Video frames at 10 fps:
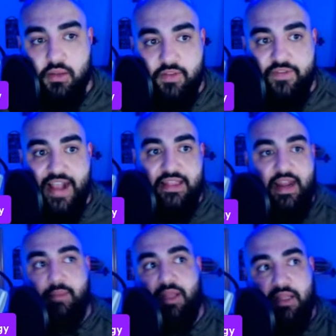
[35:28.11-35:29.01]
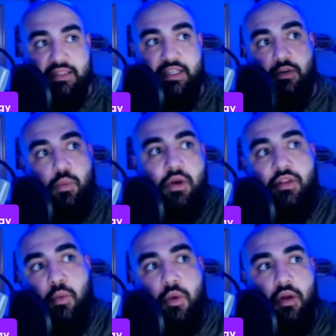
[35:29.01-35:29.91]
the fact that I'd be considered one of
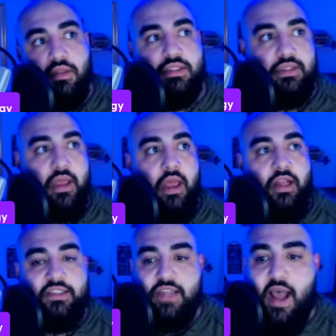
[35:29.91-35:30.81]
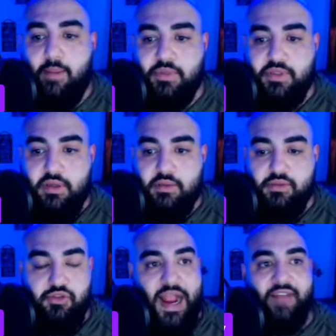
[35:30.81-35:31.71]
the world's top
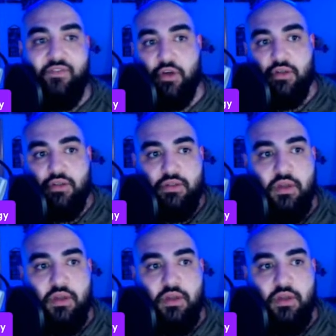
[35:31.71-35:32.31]
drafters,